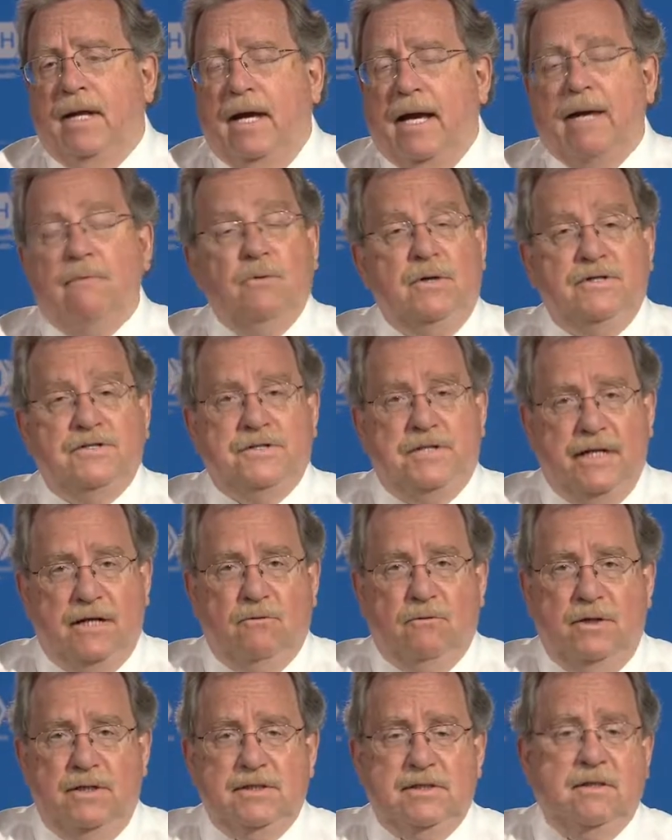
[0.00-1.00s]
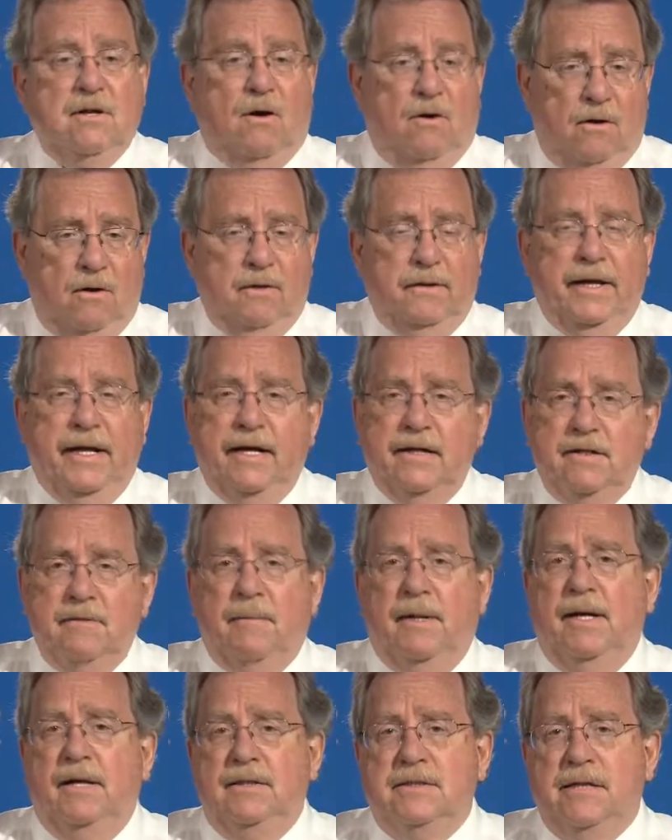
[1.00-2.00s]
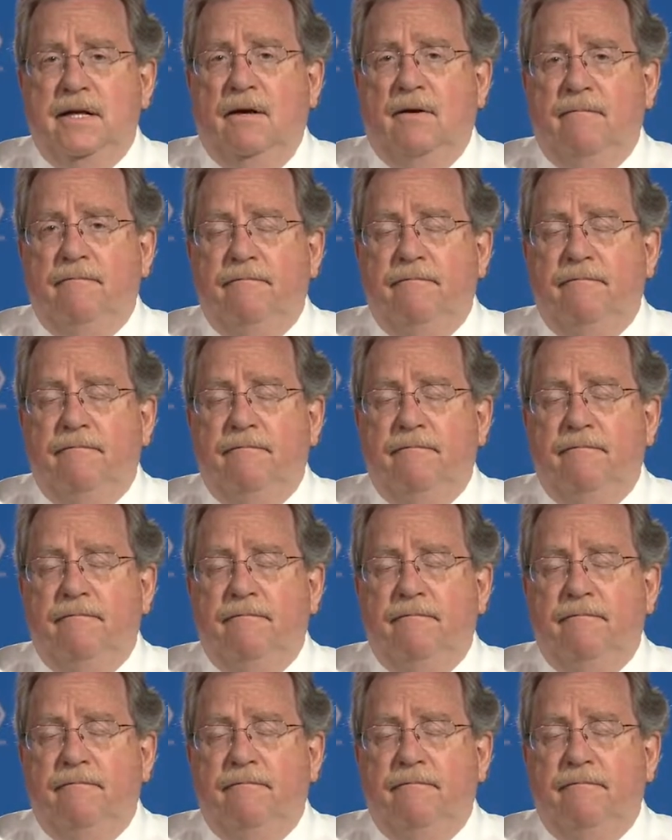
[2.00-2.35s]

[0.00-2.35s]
And we sequenced all the antibodies now.